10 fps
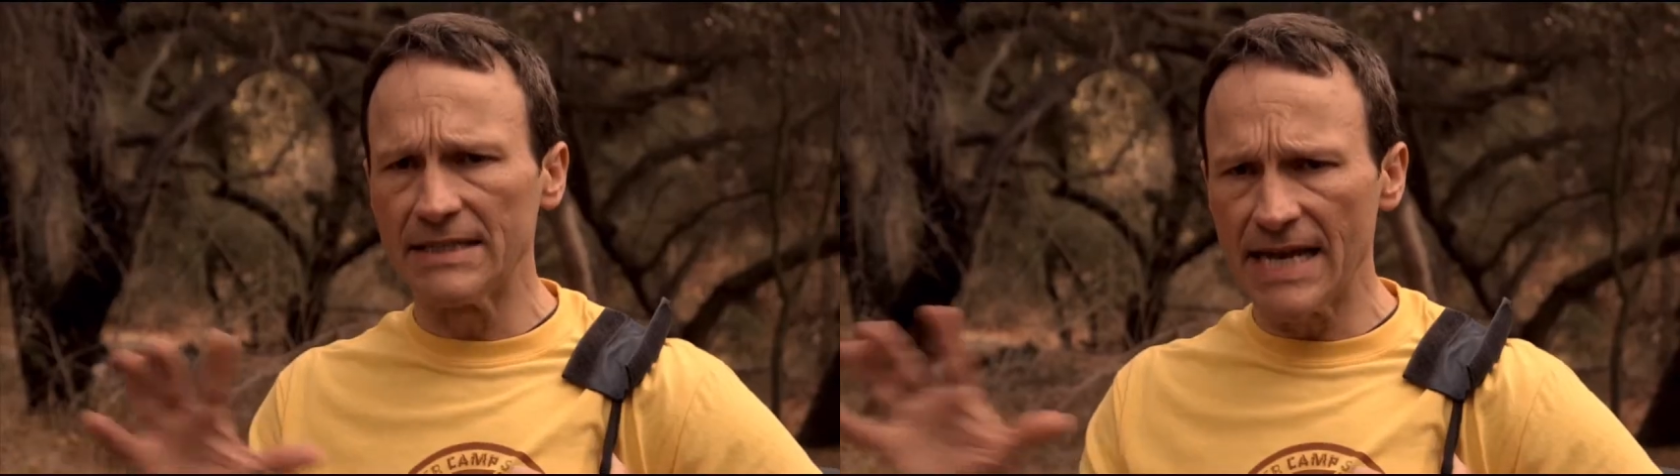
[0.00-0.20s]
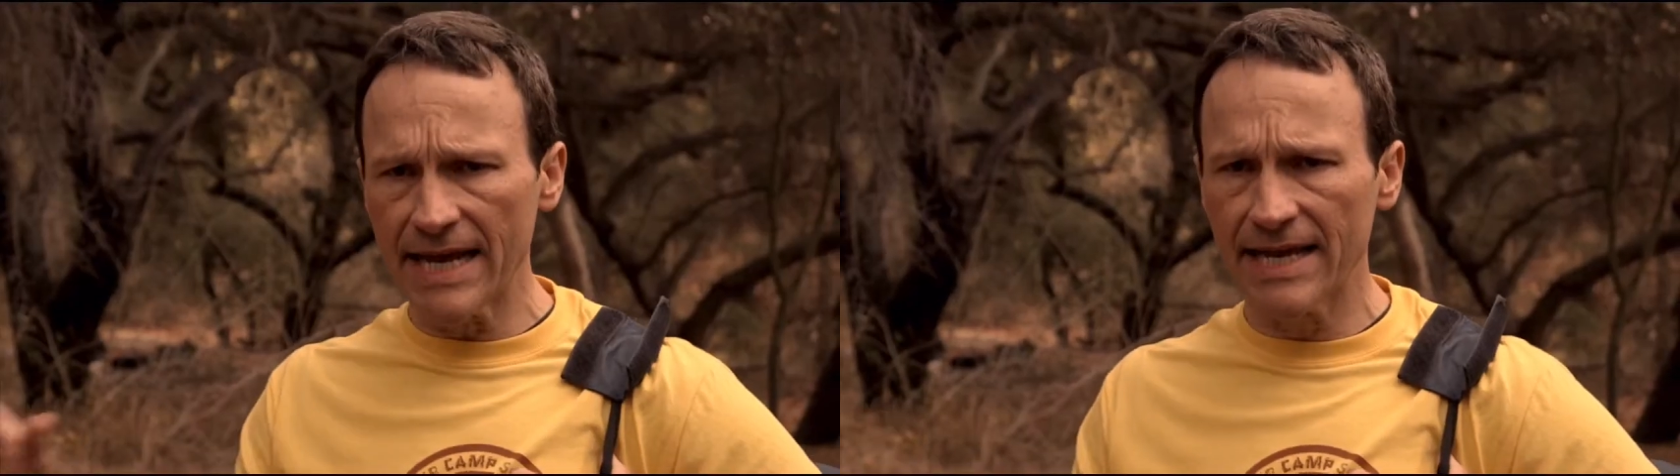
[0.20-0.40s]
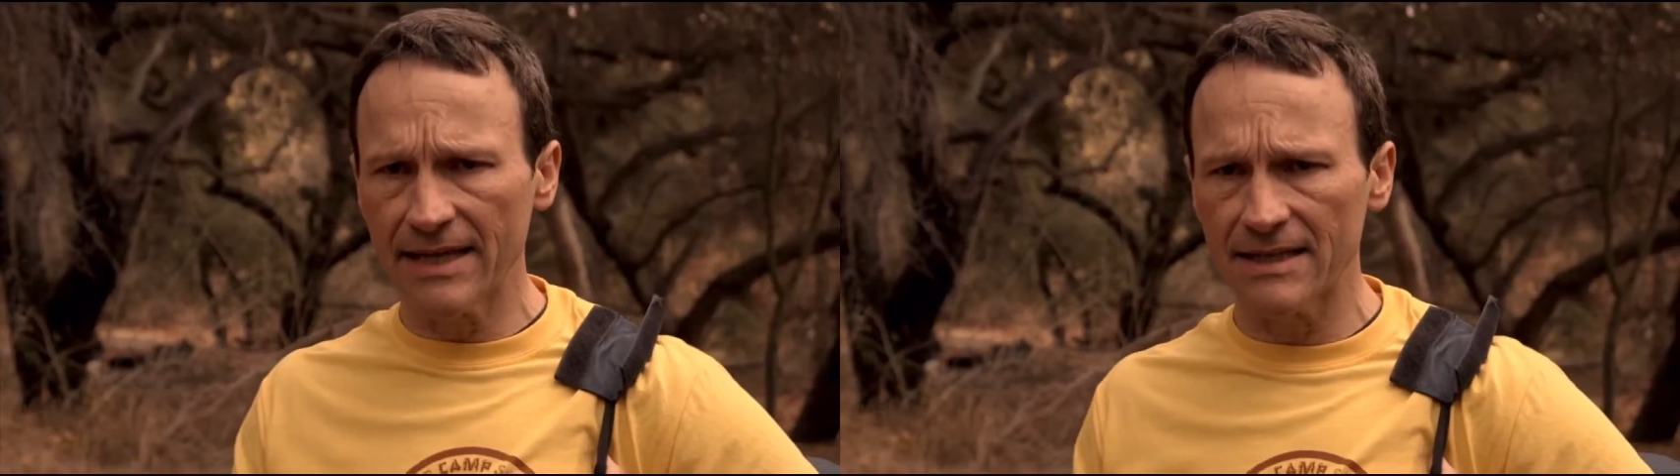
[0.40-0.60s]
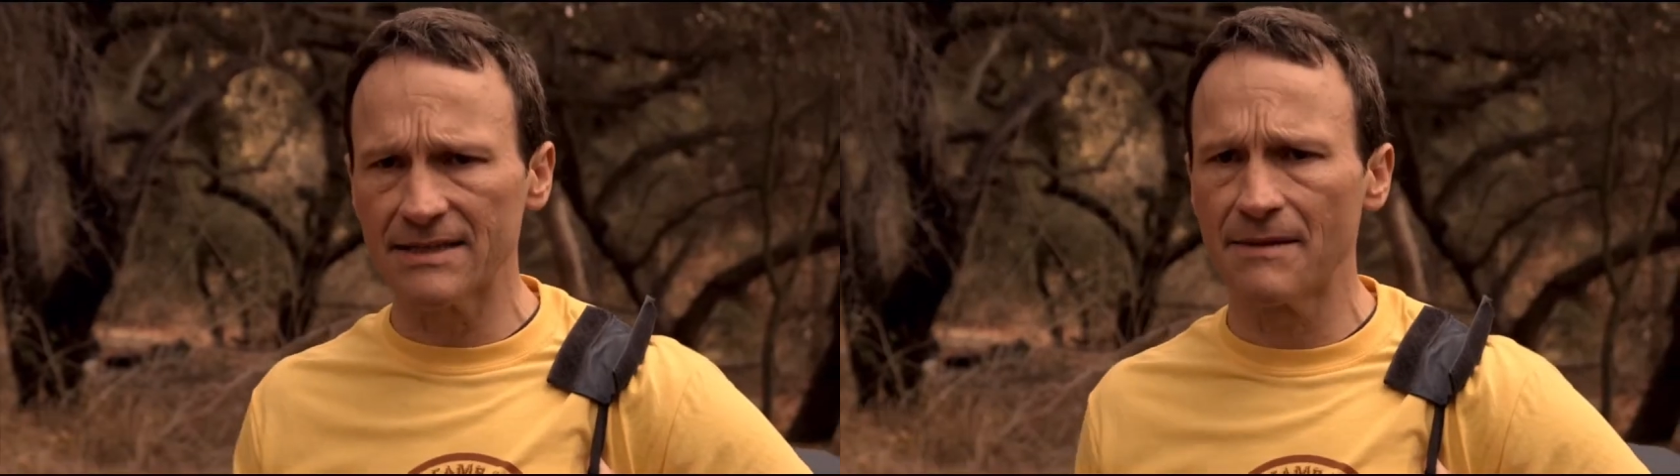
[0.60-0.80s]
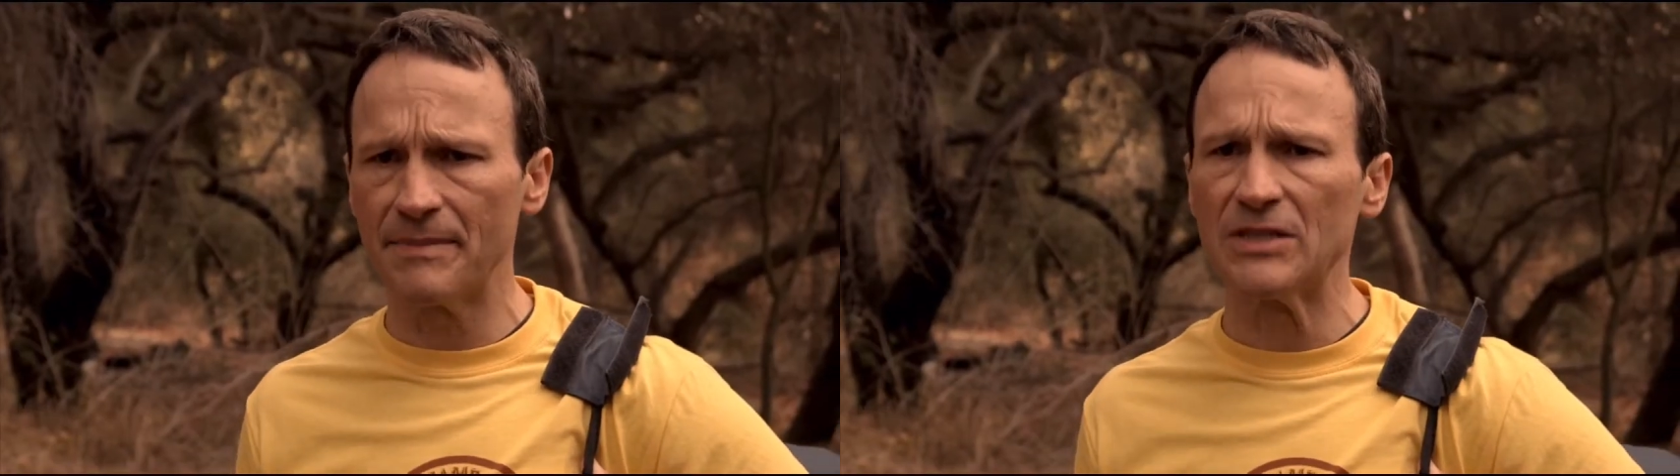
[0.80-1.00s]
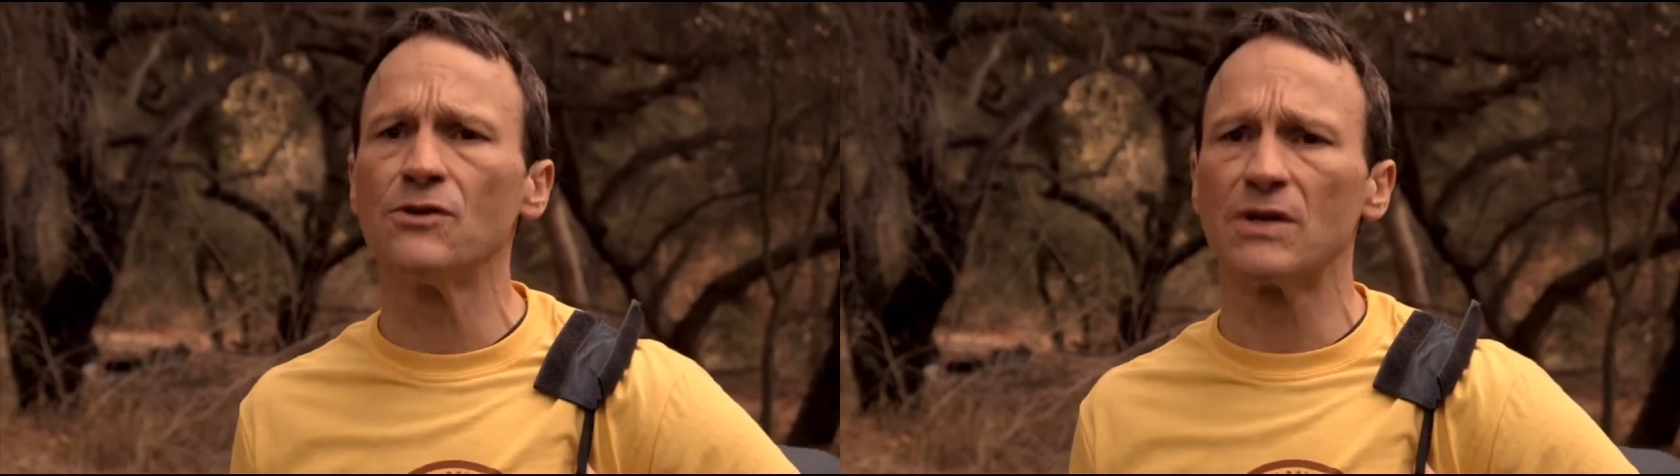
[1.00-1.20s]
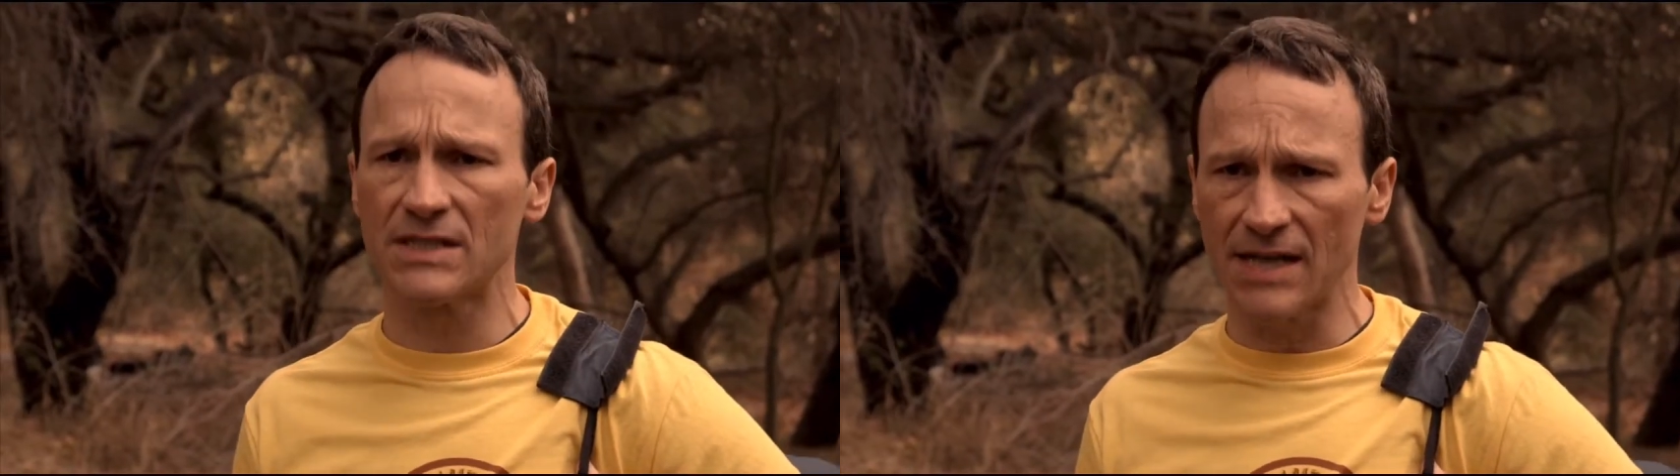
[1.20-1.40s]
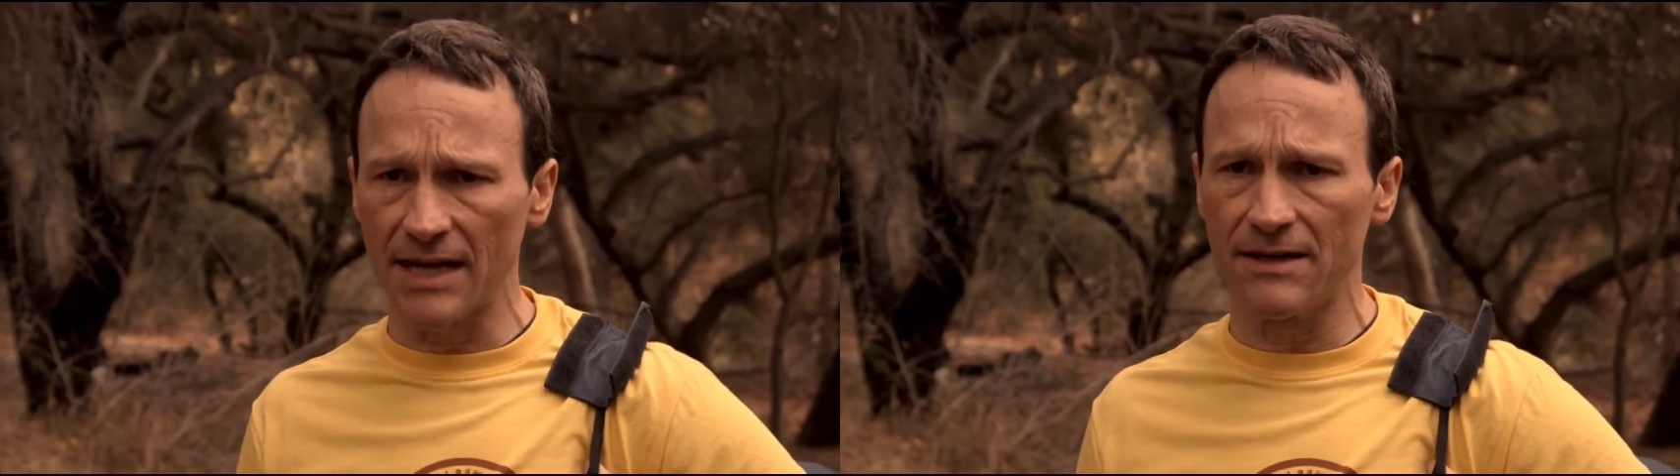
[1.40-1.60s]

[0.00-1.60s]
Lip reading: naked, let's not be too excited,